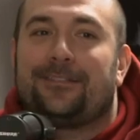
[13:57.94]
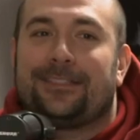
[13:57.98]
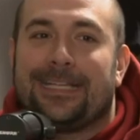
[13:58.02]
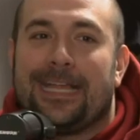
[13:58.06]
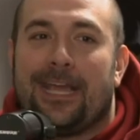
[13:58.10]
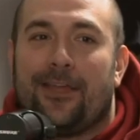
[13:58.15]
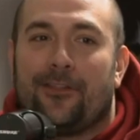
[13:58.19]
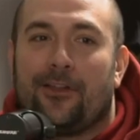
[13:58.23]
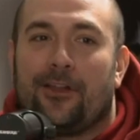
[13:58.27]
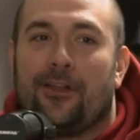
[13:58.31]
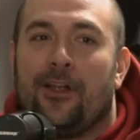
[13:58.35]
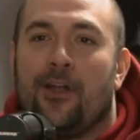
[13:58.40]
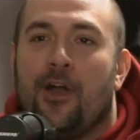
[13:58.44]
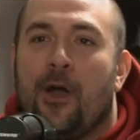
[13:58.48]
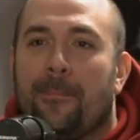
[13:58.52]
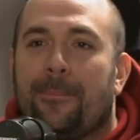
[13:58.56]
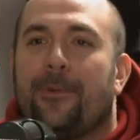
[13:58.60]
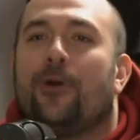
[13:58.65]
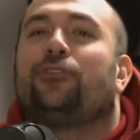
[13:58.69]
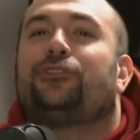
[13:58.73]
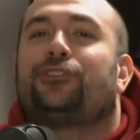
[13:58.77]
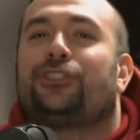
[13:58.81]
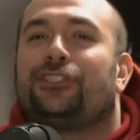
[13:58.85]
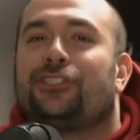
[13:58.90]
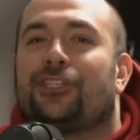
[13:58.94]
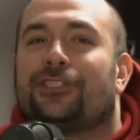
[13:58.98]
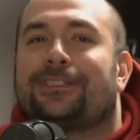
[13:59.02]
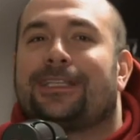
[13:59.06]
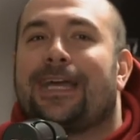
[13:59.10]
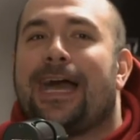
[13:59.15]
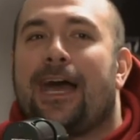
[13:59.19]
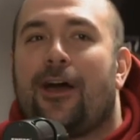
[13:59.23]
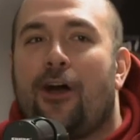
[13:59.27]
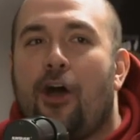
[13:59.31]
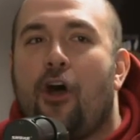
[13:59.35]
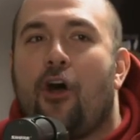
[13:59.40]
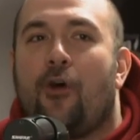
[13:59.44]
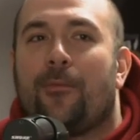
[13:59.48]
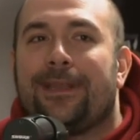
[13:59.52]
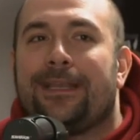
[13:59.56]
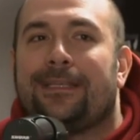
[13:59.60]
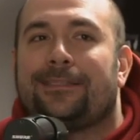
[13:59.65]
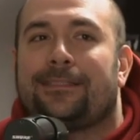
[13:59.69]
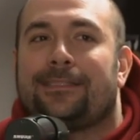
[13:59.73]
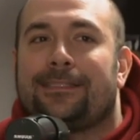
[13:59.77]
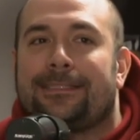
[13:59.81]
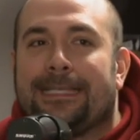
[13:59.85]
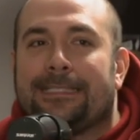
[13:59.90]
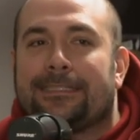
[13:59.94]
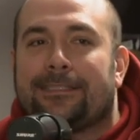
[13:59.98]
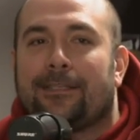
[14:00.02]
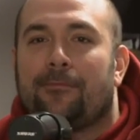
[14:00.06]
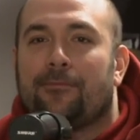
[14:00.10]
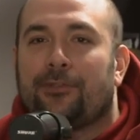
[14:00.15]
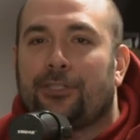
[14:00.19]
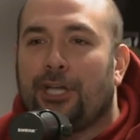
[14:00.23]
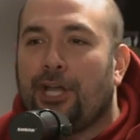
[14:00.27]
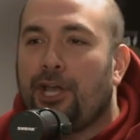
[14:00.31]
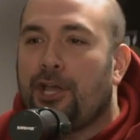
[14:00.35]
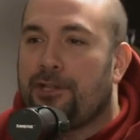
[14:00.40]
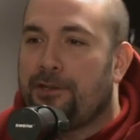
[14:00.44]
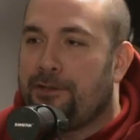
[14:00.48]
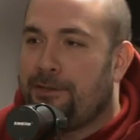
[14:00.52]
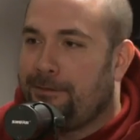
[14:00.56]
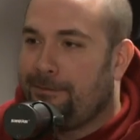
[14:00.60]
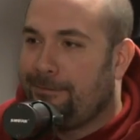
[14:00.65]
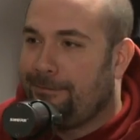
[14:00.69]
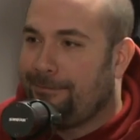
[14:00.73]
together. Boosie just got home. He needs to see something good.